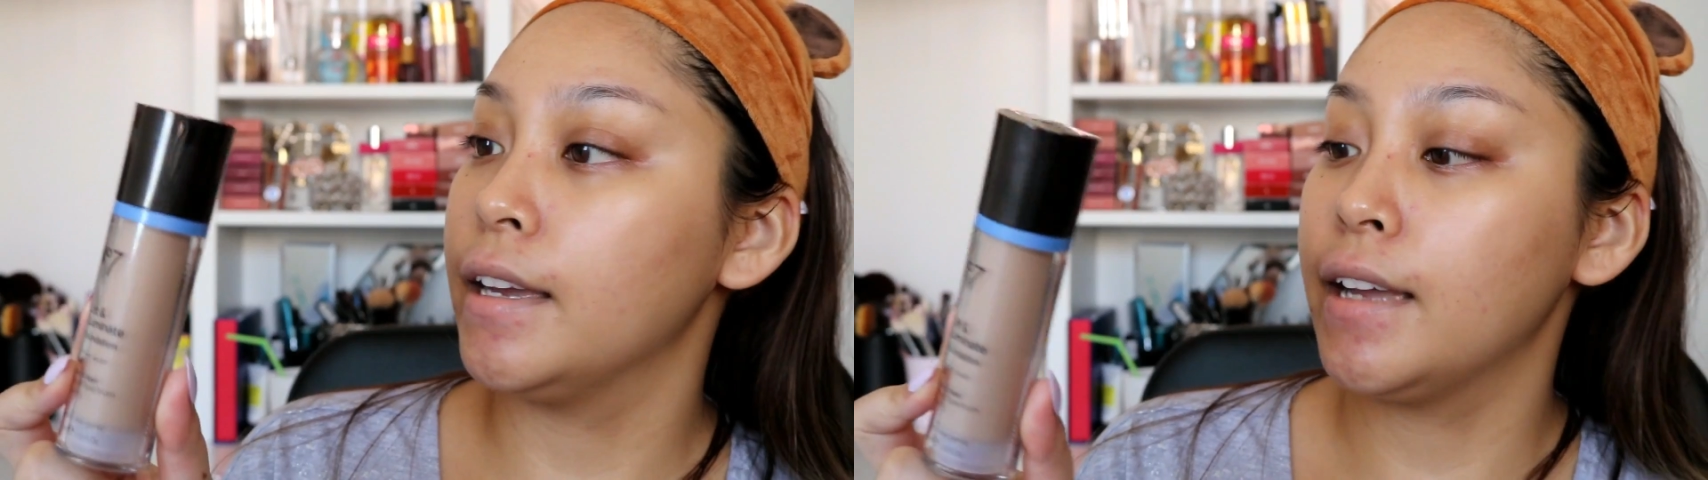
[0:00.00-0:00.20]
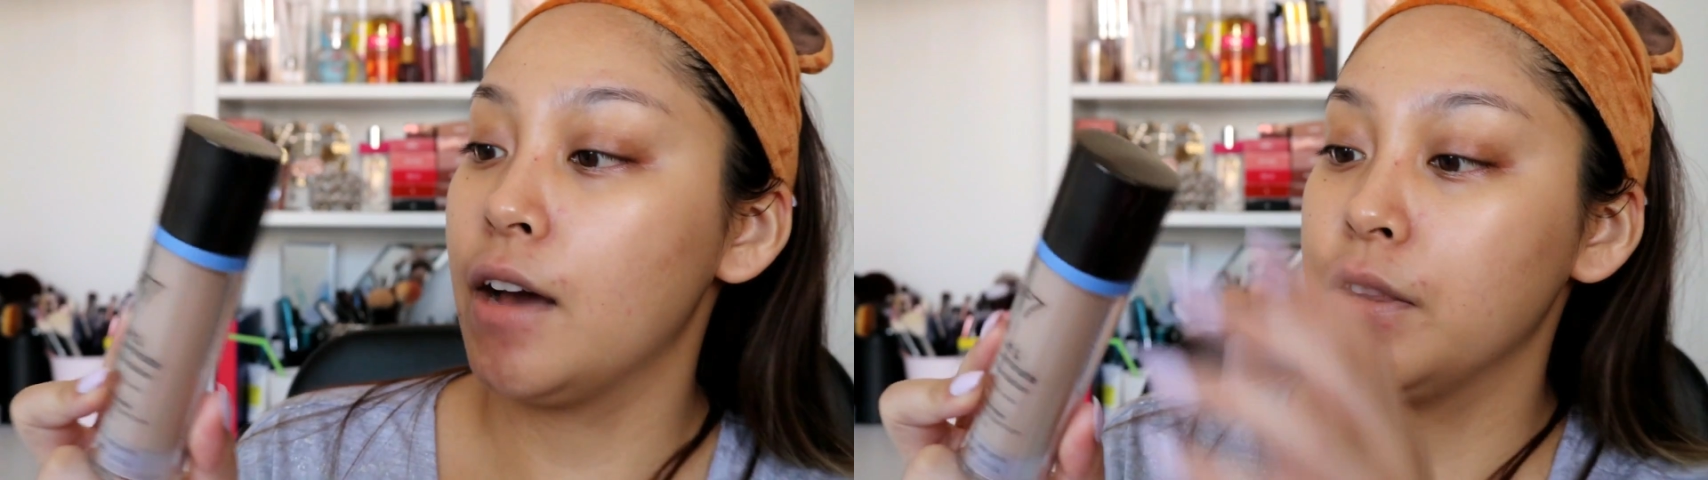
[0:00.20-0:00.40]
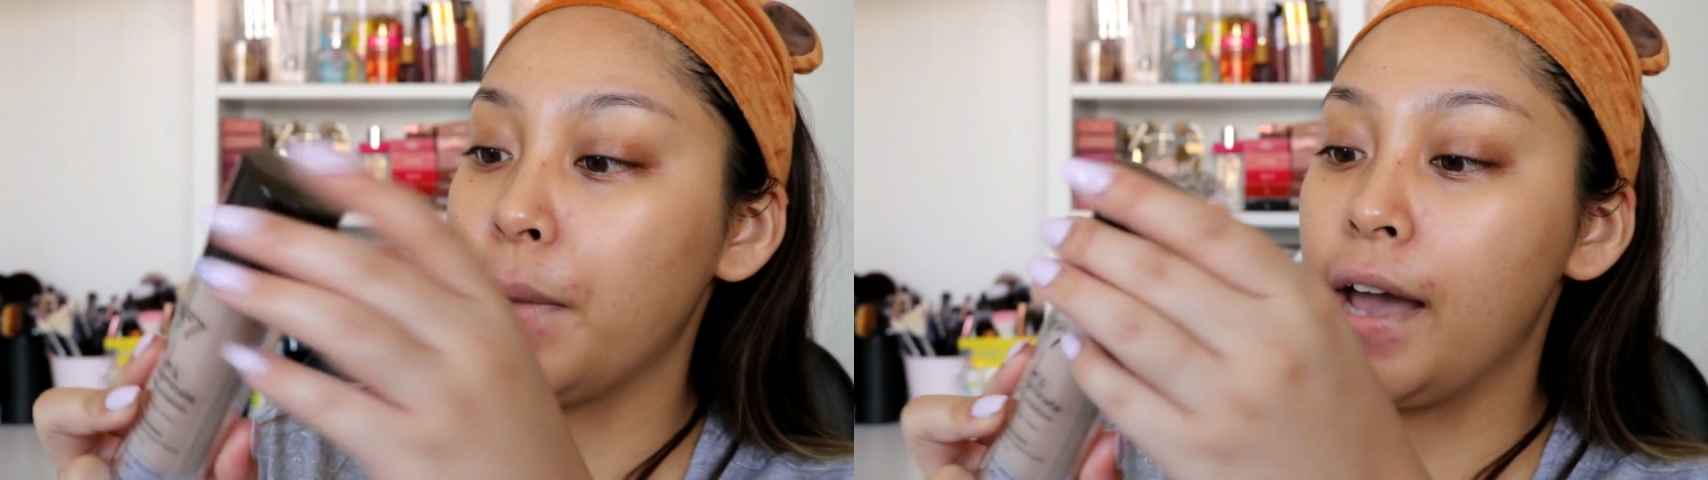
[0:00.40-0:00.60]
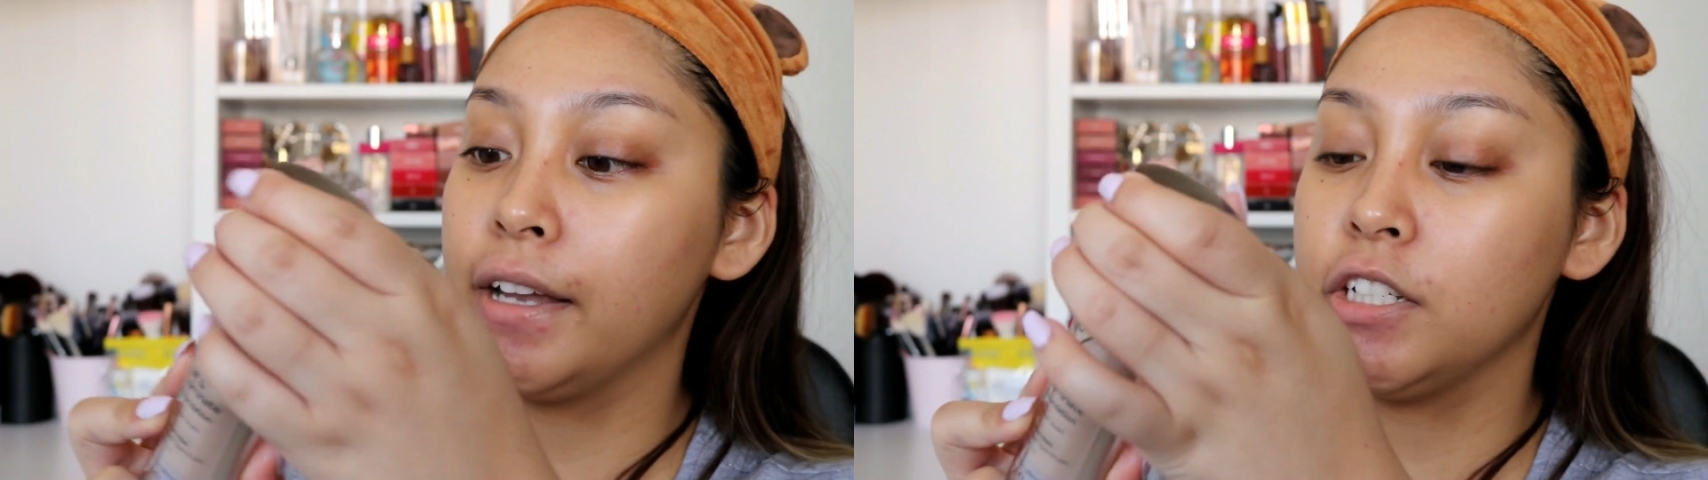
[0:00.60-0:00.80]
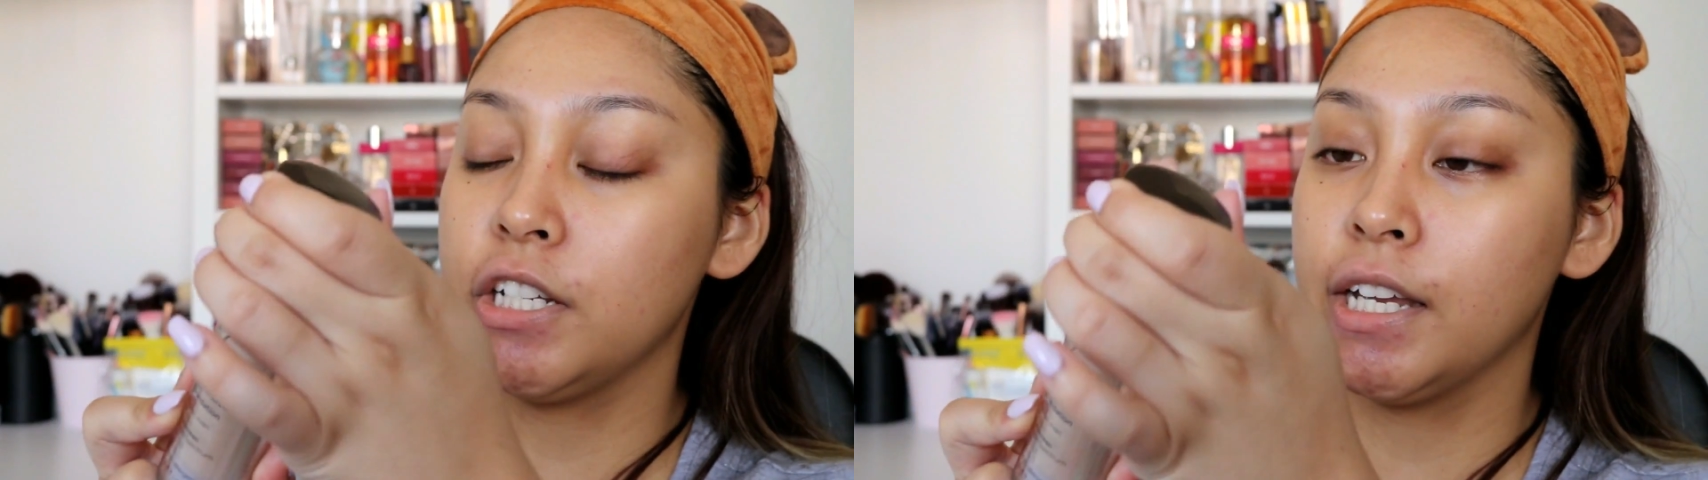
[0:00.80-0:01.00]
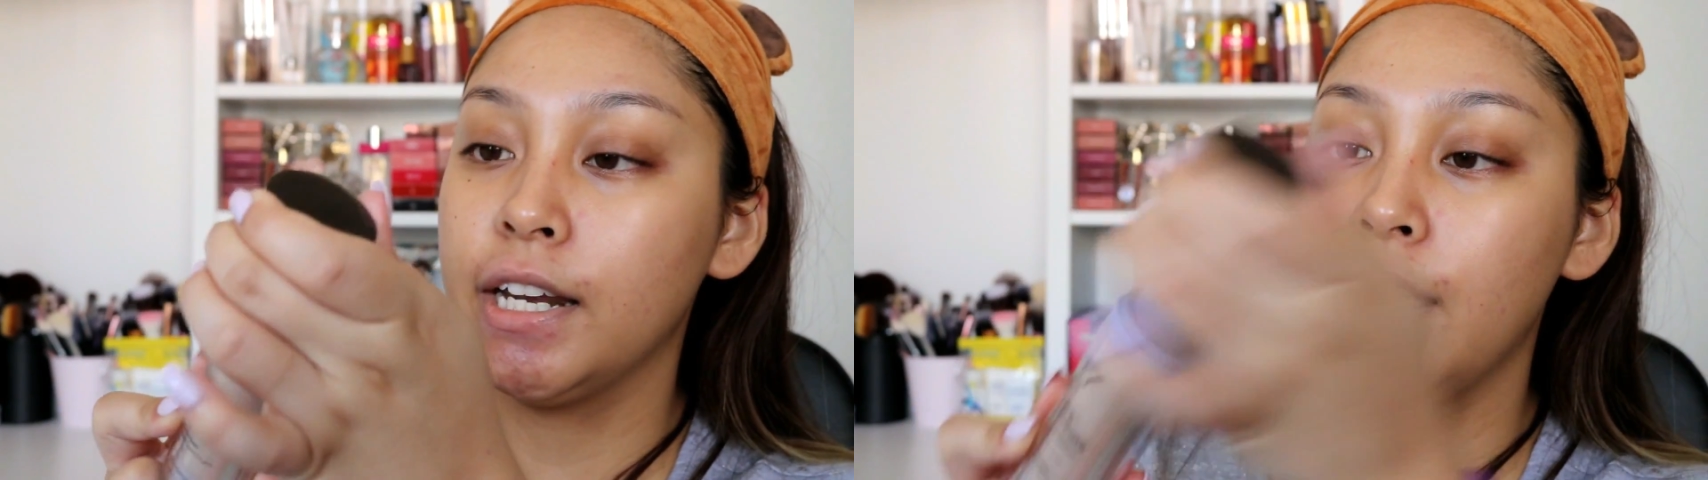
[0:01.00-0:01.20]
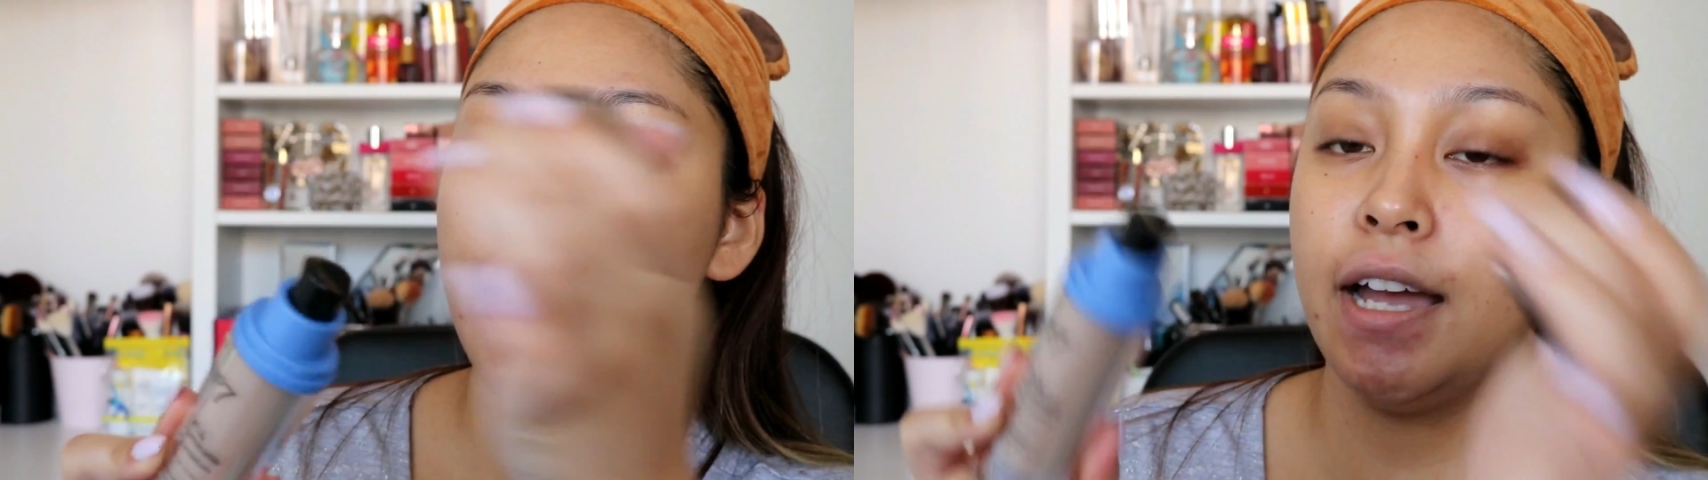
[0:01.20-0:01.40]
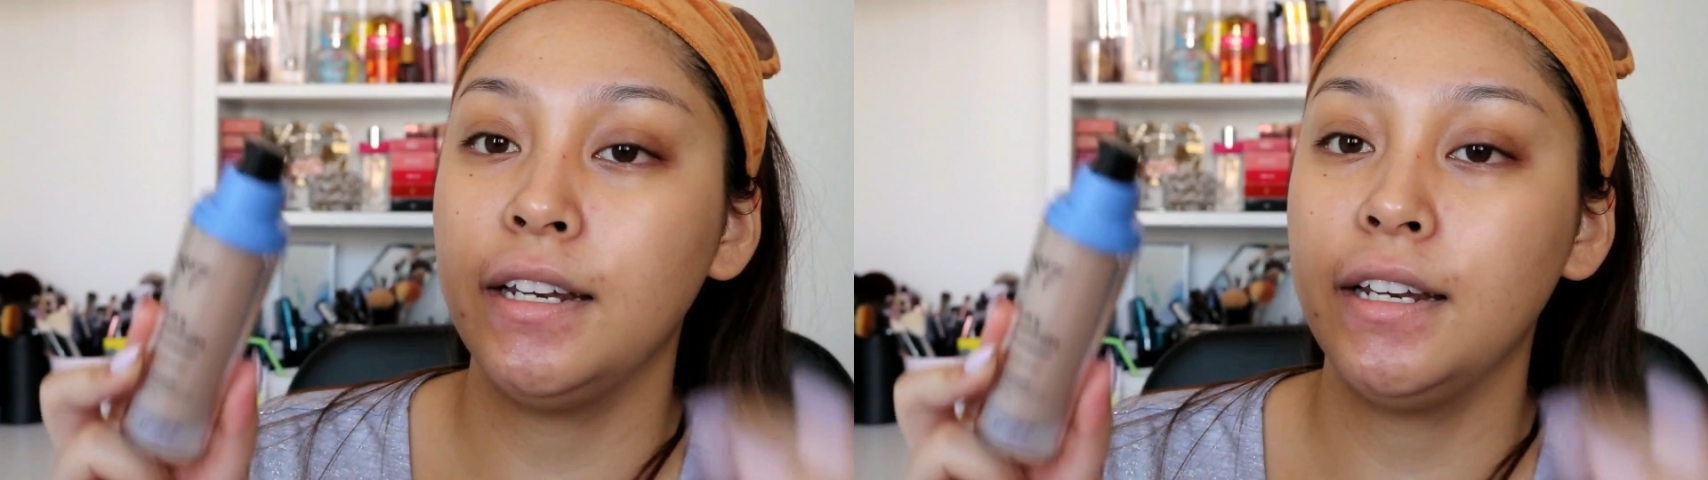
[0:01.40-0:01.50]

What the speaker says: I like how the packaging is,